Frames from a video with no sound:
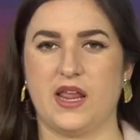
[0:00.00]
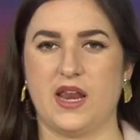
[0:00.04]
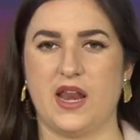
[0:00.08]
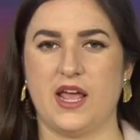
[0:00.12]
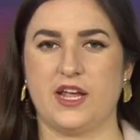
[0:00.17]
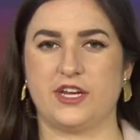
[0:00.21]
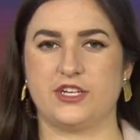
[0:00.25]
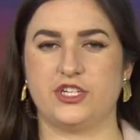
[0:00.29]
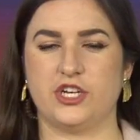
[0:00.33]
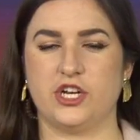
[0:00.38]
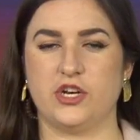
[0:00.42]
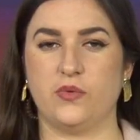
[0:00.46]

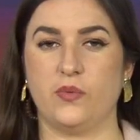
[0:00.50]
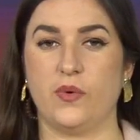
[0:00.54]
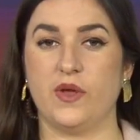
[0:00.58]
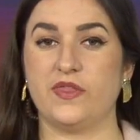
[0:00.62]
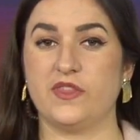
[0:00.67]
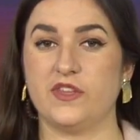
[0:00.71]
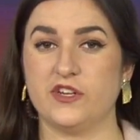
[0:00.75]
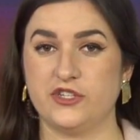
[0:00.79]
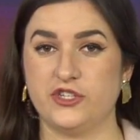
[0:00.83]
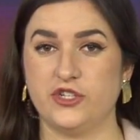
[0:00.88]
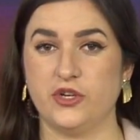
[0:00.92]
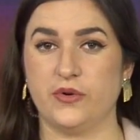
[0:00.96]
connection
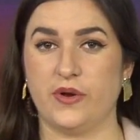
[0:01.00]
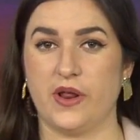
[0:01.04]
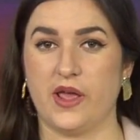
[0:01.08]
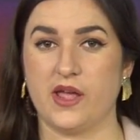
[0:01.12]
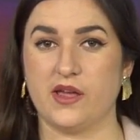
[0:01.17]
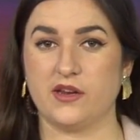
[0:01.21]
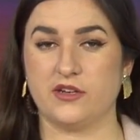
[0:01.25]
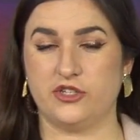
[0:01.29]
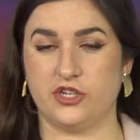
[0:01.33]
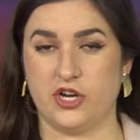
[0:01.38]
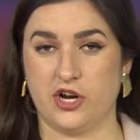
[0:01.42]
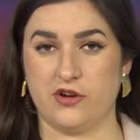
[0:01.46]
with the
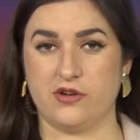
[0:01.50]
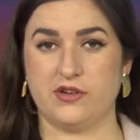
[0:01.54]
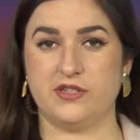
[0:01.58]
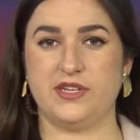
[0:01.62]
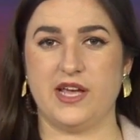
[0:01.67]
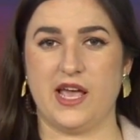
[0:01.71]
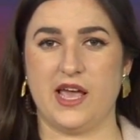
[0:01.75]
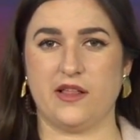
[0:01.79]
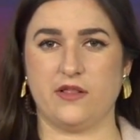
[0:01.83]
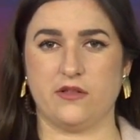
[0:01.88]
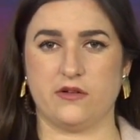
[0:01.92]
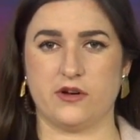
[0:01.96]
shooting, Jared
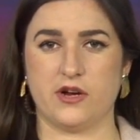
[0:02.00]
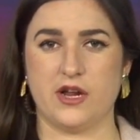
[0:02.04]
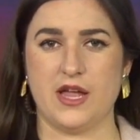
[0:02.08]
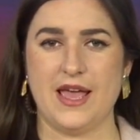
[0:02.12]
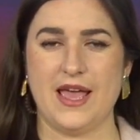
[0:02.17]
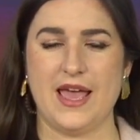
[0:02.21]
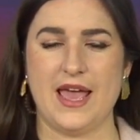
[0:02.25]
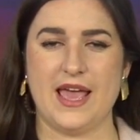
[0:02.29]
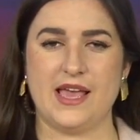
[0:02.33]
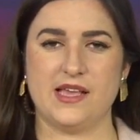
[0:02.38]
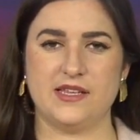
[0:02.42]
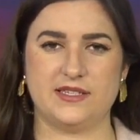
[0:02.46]
Taylor,
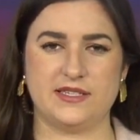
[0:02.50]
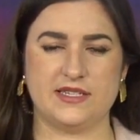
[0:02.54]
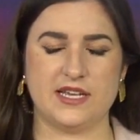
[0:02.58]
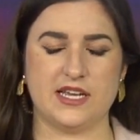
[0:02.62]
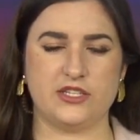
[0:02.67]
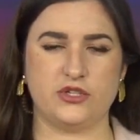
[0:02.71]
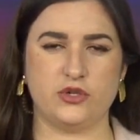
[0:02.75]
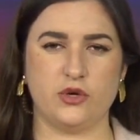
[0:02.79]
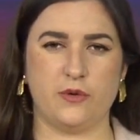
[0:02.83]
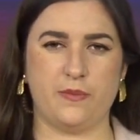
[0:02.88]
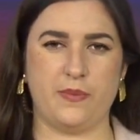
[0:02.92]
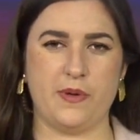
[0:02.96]
is
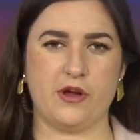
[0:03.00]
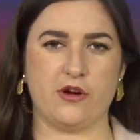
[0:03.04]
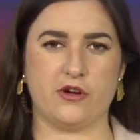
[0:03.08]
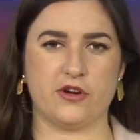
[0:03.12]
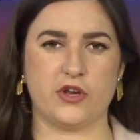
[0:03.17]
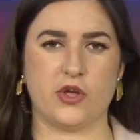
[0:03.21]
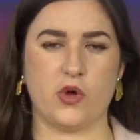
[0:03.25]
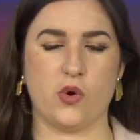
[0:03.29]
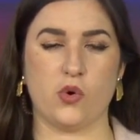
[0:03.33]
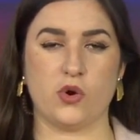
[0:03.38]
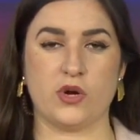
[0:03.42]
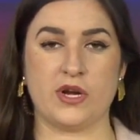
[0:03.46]
set to appear
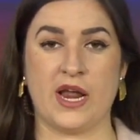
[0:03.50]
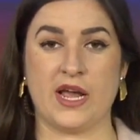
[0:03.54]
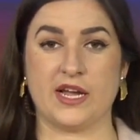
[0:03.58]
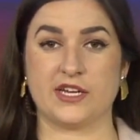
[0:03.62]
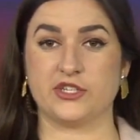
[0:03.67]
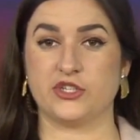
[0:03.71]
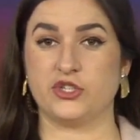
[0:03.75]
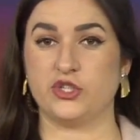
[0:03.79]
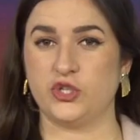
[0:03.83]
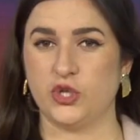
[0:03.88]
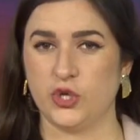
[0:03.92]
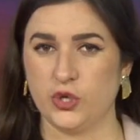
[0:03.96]
in court
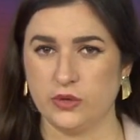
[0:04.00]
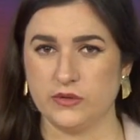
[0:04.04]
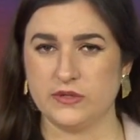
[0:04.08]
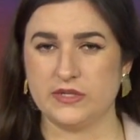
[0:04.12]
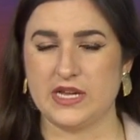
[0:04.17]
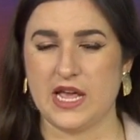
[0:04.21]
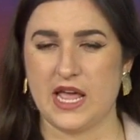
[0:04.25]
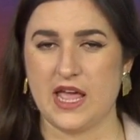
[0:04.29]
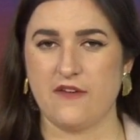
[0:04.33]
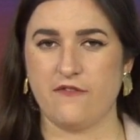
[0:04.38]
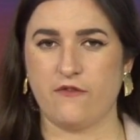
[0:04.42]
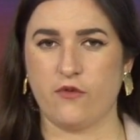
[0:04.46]
next
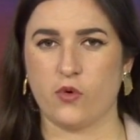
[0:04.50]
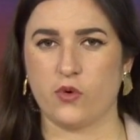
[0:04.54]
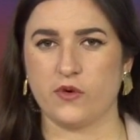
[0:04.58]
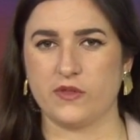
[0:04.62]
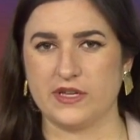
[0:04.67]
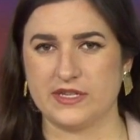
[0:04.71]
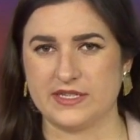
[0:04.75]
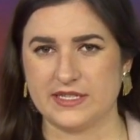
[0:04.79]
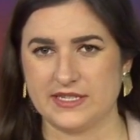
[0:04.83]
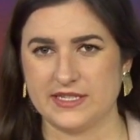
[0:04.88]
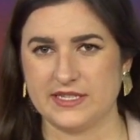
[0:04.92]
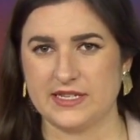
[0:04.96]
Tuesday for
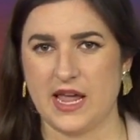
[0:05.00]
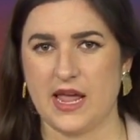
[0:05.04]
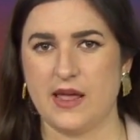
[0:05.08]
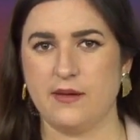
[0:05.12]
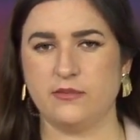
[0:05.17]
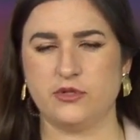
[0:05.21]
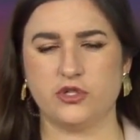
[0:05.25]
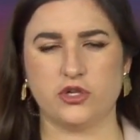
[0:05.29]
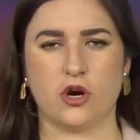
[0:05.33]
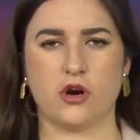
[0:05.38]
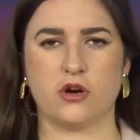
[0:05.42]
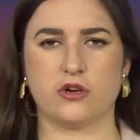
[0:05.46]
the
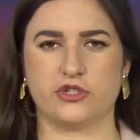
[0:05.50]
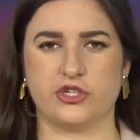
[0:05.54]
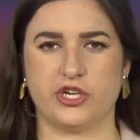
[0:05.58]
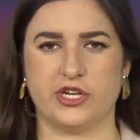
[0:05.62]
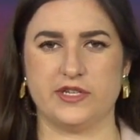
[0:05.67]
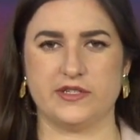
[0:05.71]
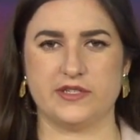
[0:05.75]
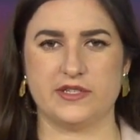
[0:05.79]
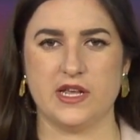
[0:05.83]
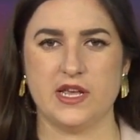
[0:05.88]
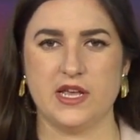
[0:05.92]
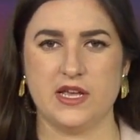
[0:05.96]
same
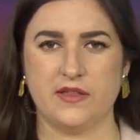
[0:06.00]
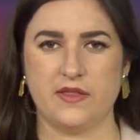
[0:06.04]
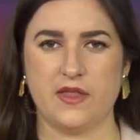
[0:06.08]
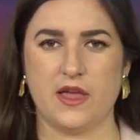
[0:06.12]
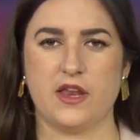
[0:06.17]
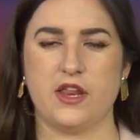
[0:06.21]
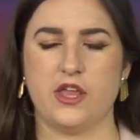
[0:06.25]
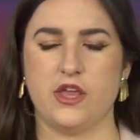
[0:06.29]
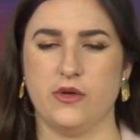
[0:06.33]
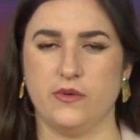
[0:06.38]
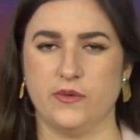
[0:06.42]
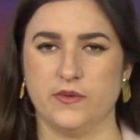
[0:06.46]
charges
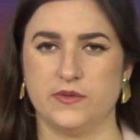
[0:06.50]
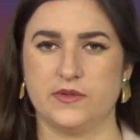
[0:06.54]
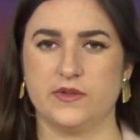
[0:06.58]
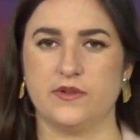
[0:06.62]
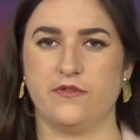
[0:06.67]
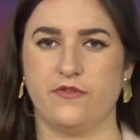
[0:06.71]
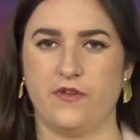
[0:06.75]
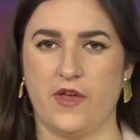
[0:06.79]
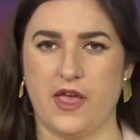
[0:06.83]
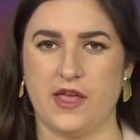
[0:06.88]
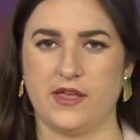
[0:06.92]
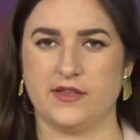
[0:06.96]
that Hughes
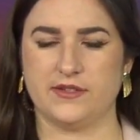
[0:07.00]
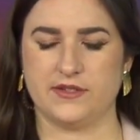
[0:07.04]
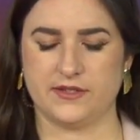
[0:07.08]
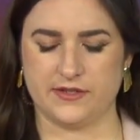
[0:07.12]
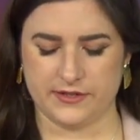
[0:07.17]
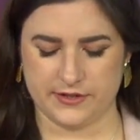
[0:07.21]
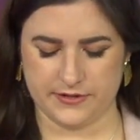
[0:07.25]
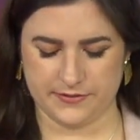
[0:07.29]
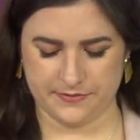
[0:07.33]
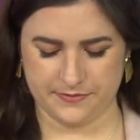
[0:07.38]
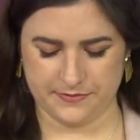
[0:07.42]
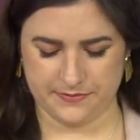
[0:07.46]

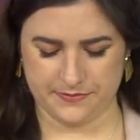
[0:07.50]
faced.